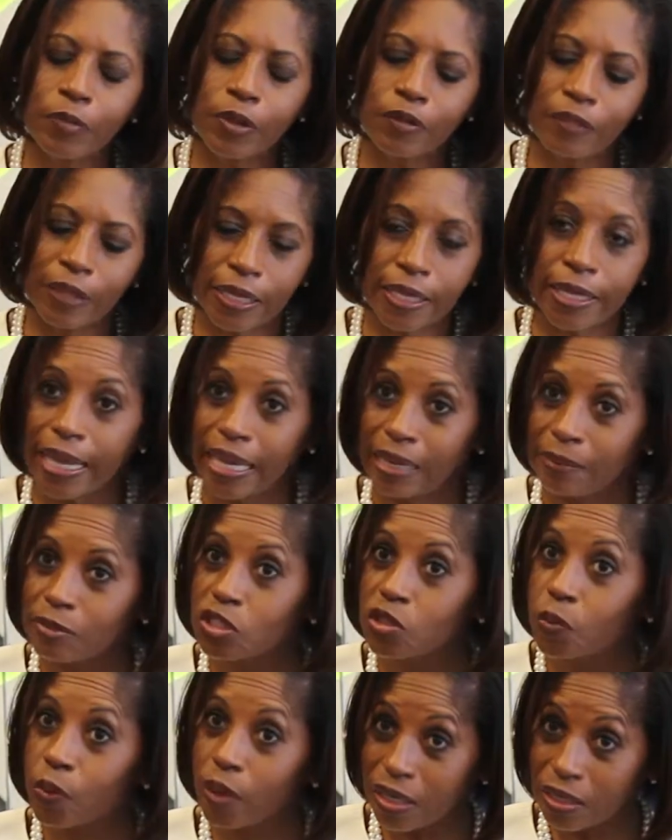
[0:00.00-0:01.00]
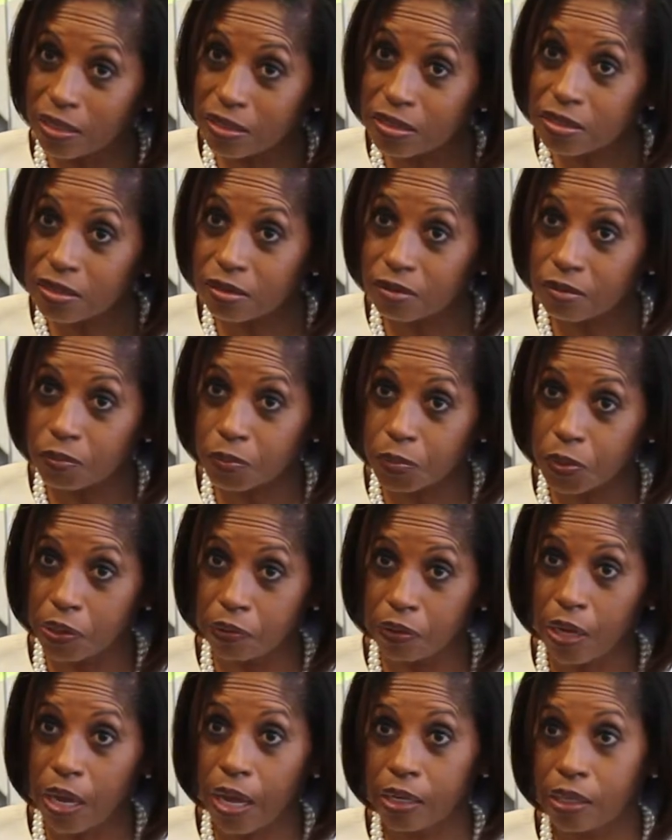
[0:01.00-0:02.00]
They came to us
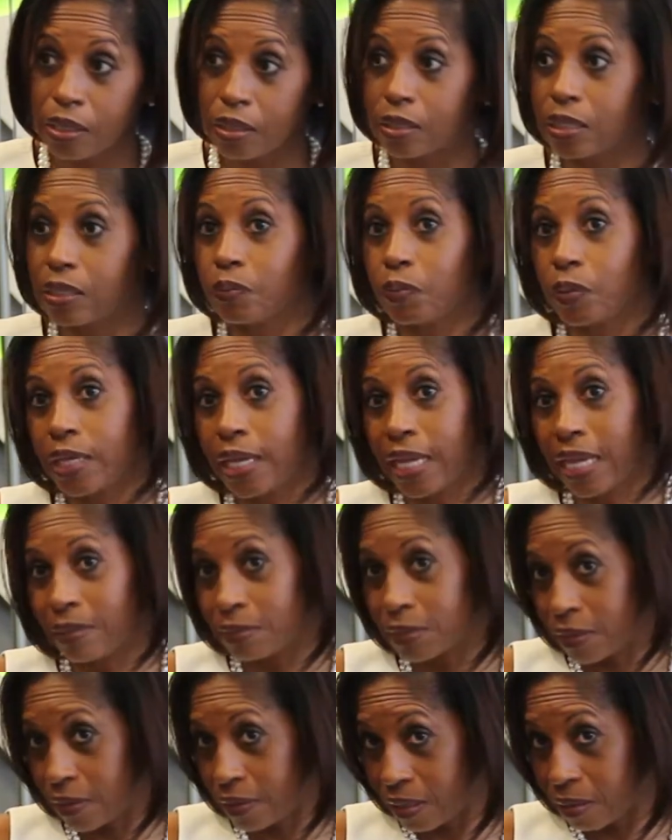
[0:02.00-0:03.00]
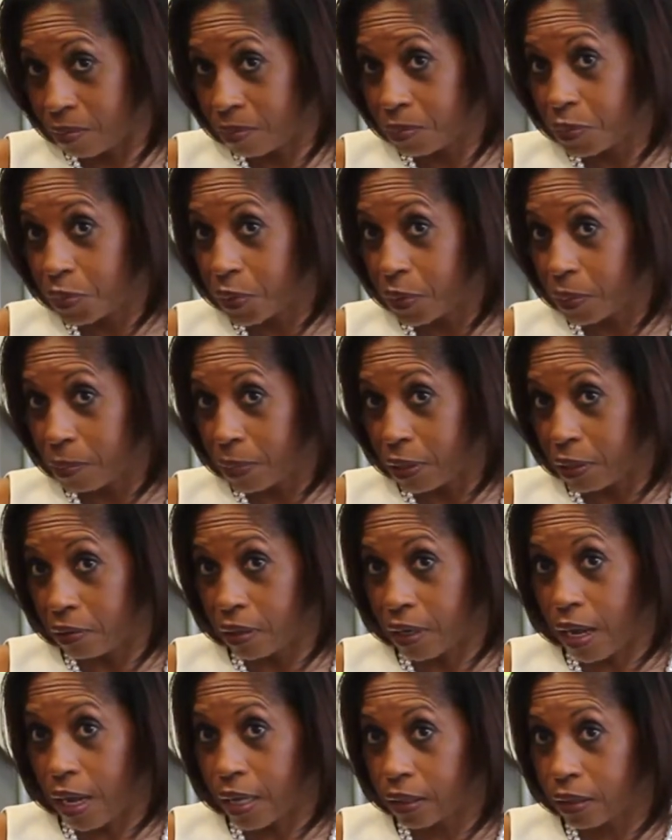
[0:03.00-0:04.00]
periodically, we came to them
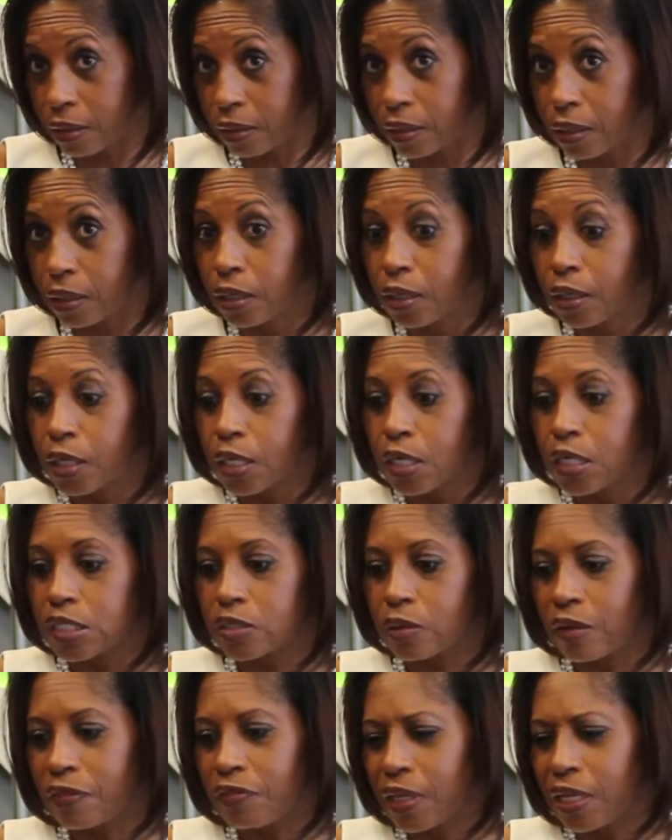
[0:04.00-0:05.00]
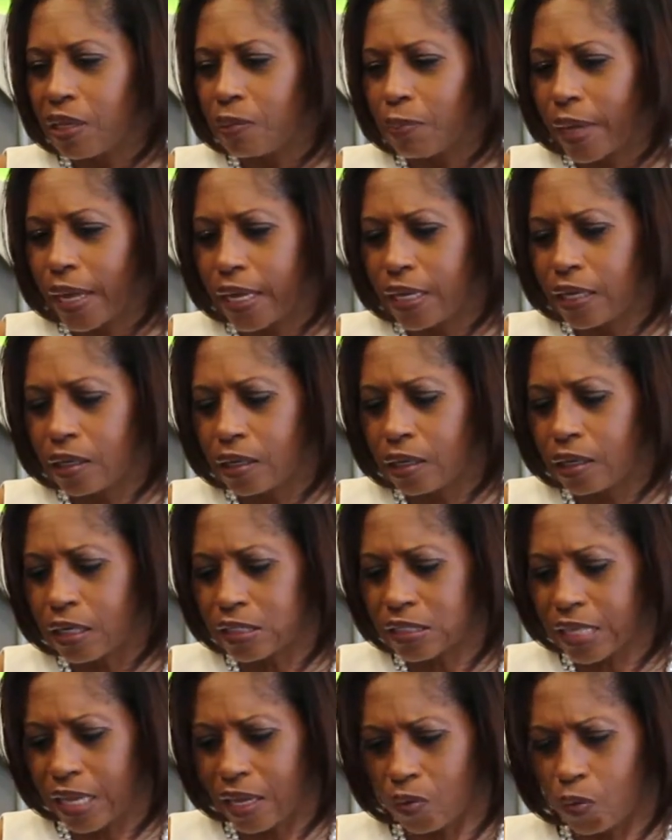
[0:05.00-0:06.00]
periodically. So I think by
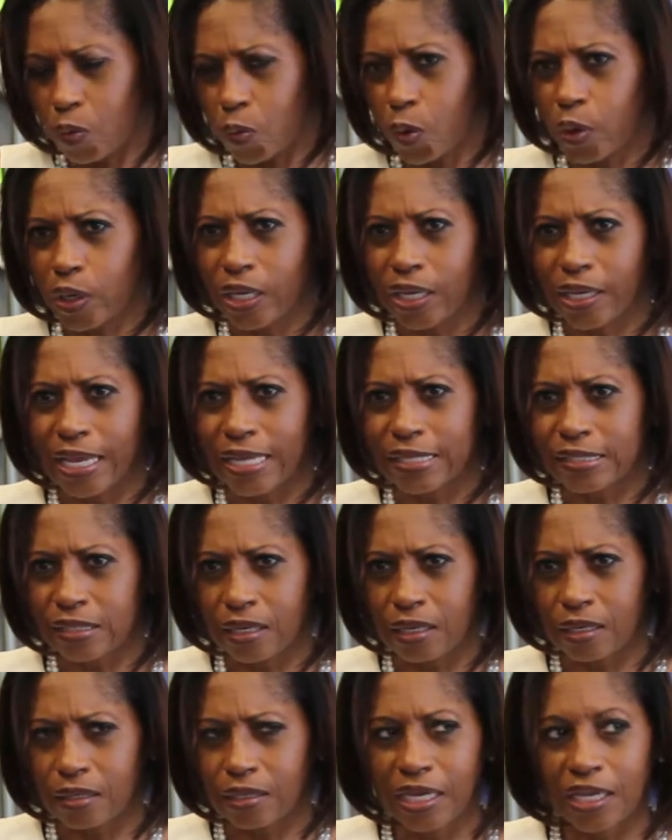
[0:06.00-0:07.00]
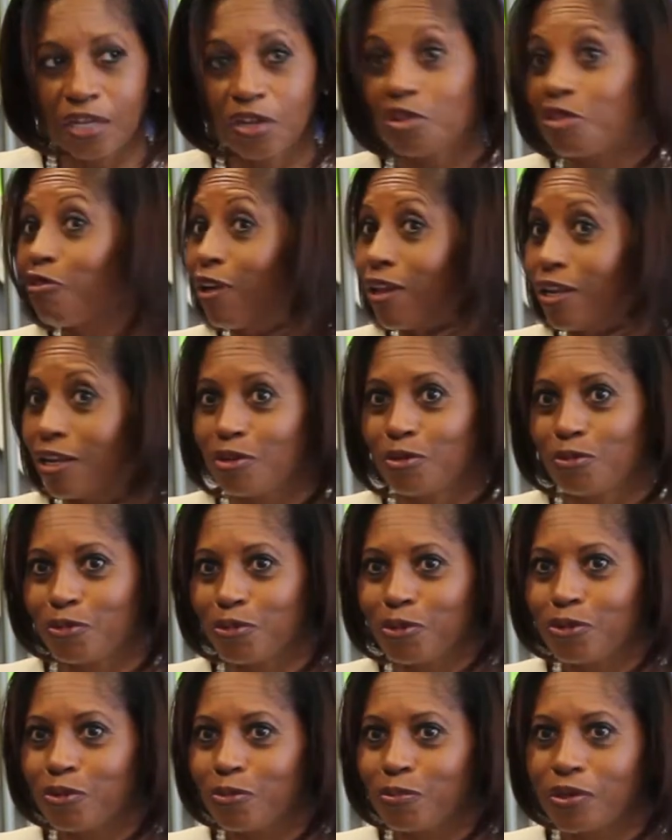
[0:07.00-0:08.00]
us kind of working as an integrated
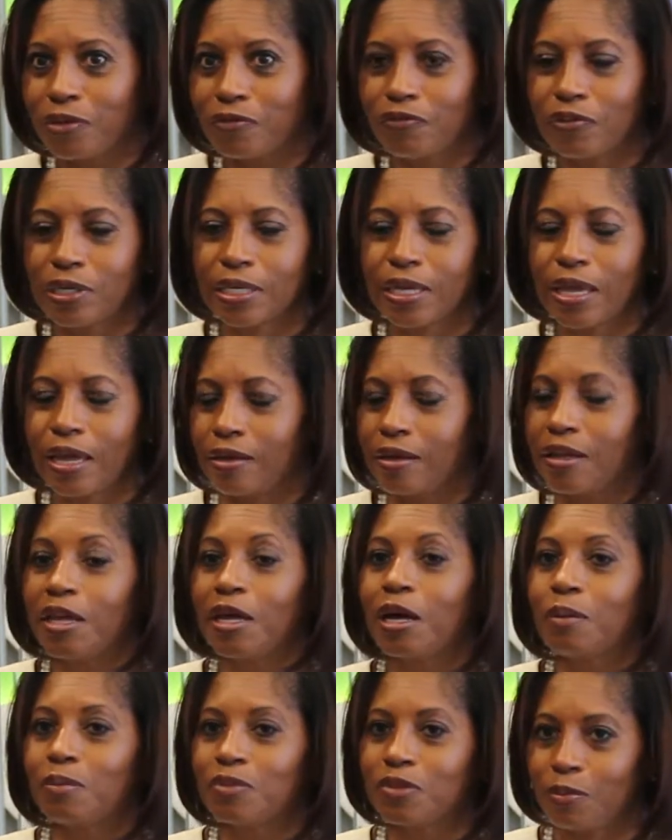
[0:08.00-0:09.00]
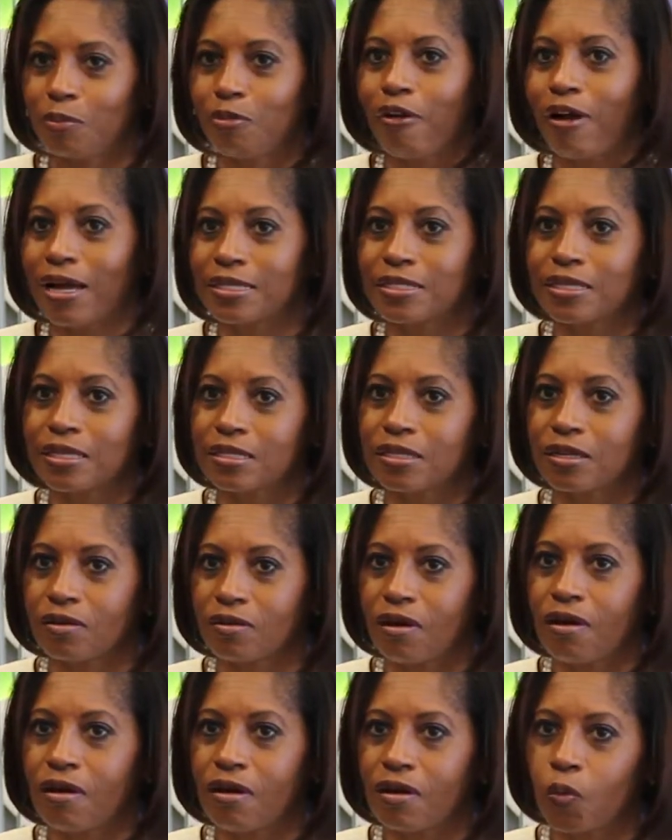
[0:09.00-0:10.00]
group really kind of helped the process
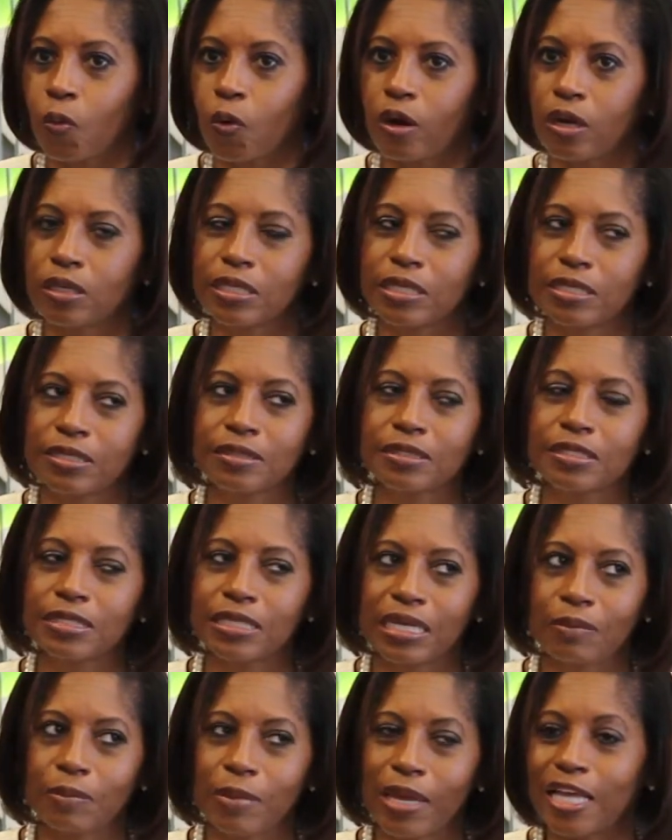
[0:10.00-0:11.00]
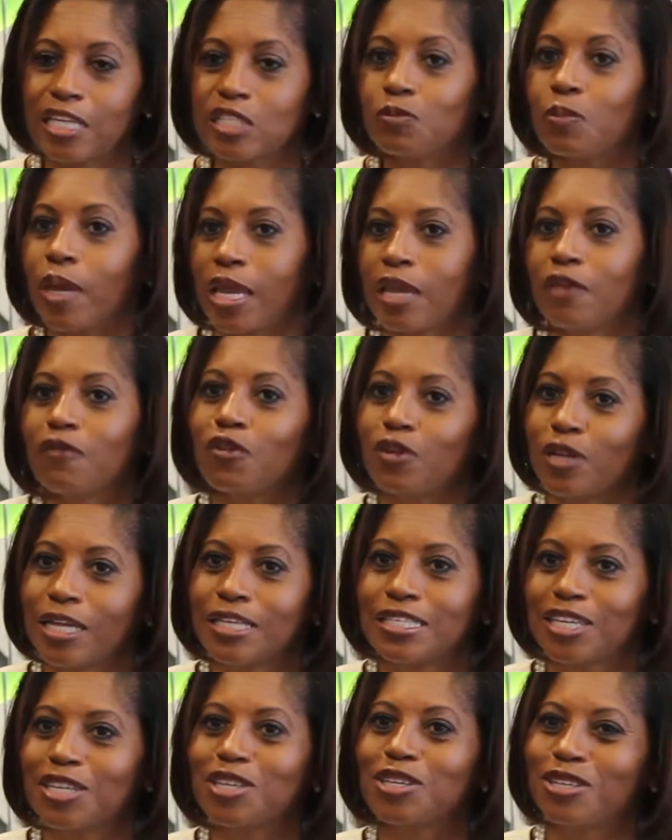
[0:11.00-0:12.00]
along where it didn't seem as painful
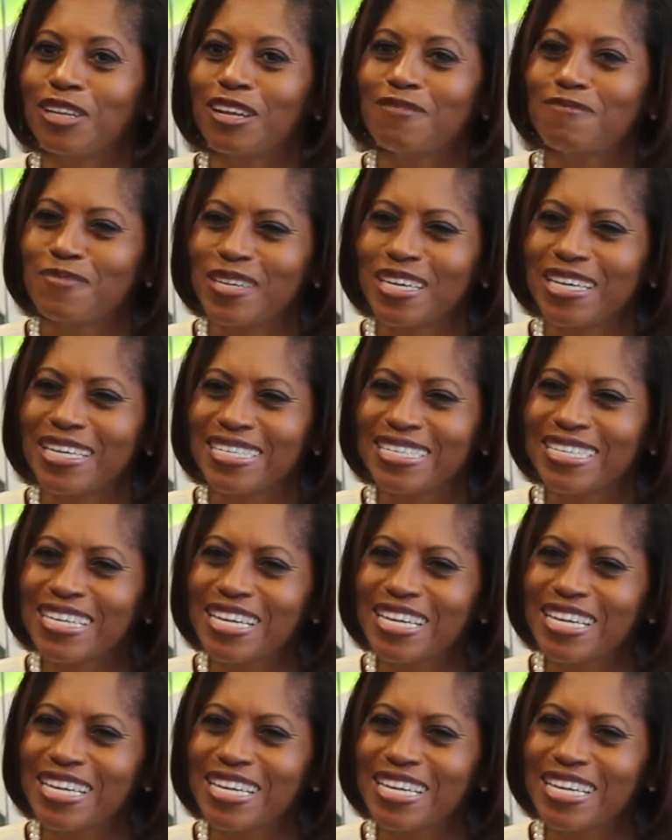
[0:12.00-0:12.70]
as it could have been.